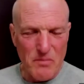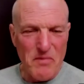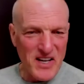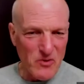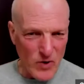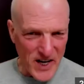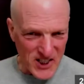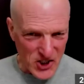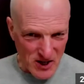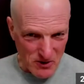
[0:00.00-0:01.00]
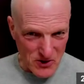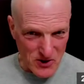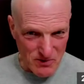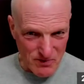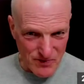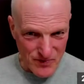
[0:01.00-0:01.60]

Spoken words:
main ranch house,